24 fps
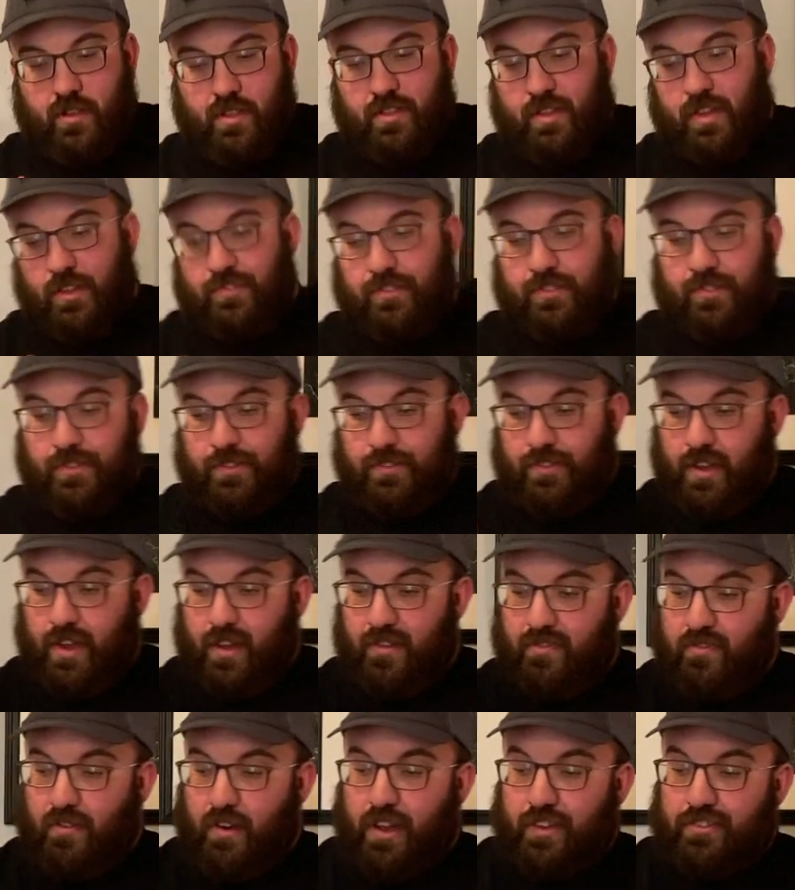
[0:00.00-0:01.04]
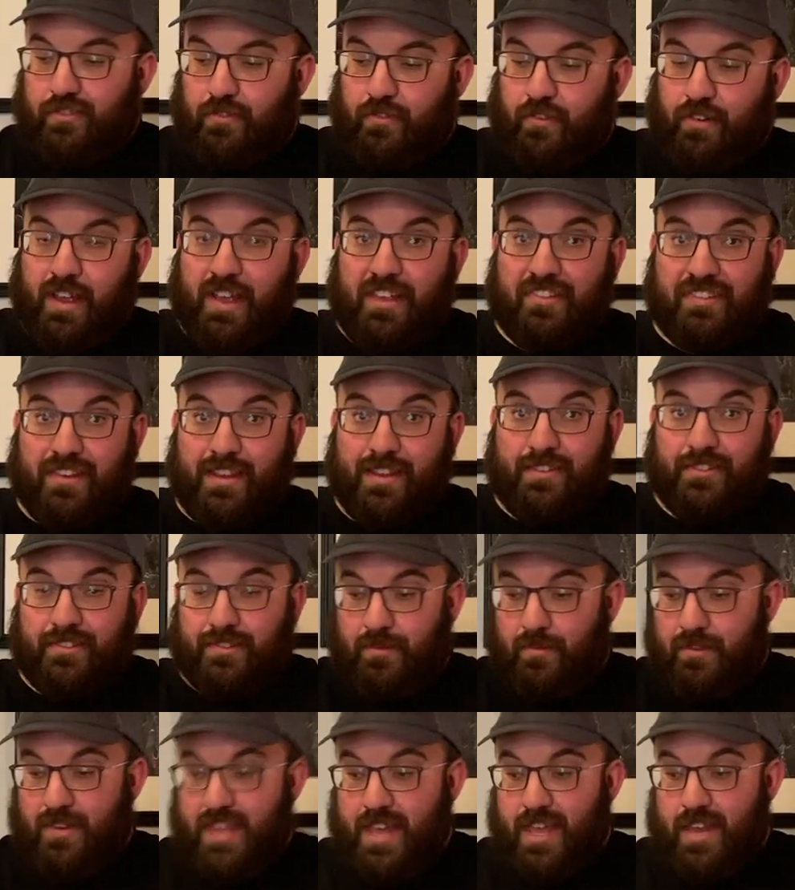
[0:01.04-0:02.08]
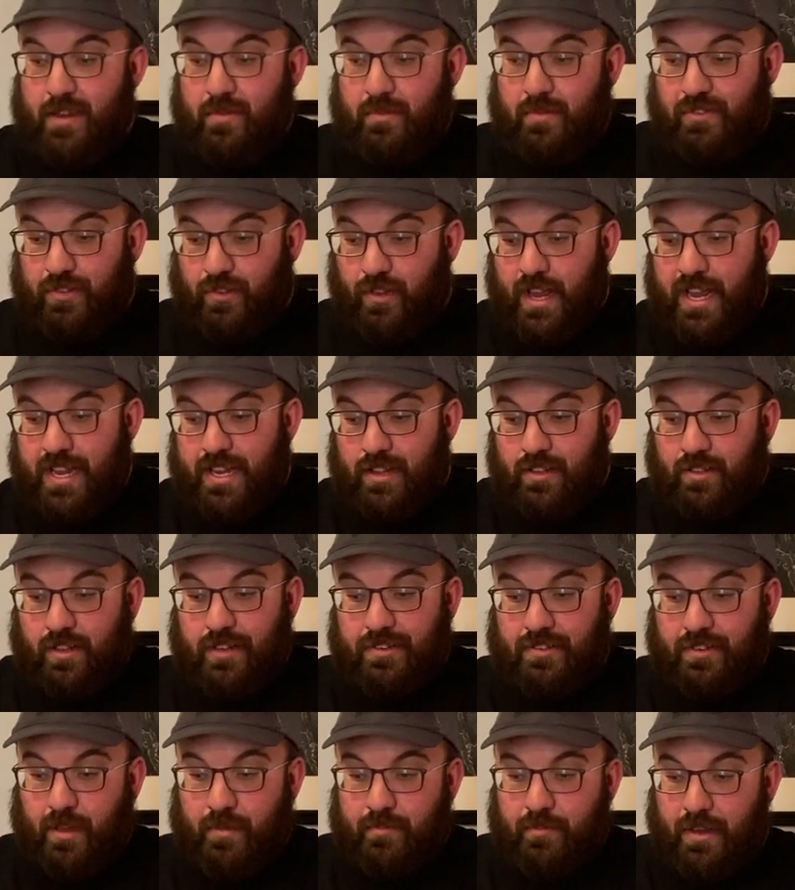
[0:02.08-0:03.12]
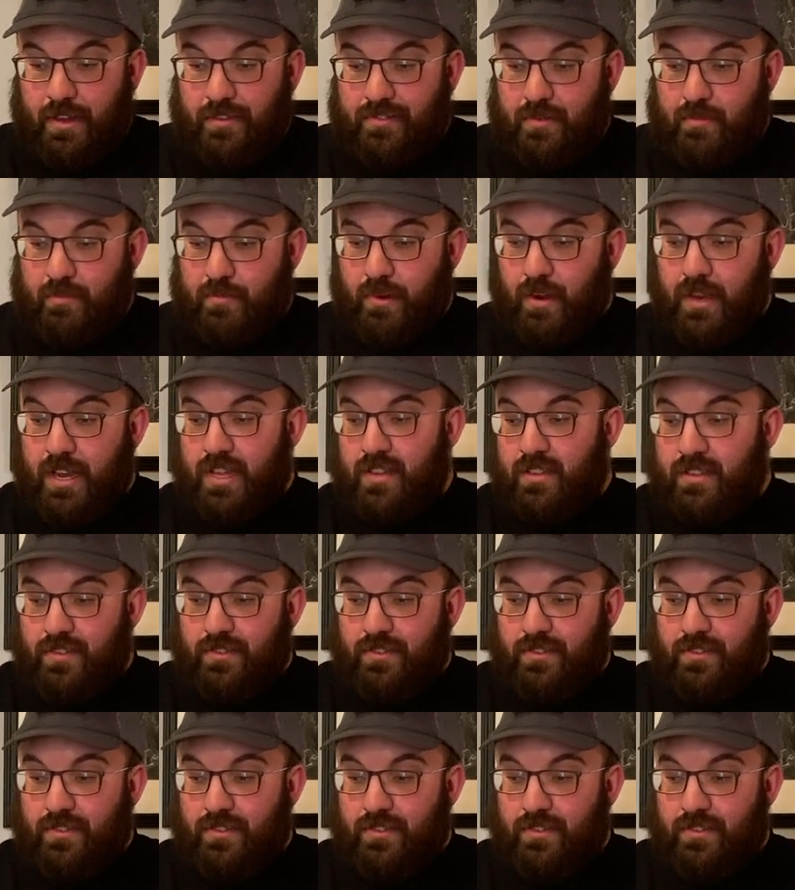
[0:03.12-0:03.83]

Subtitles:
This is phosphorescent, so when you hit it with light, it lights up nice and bright.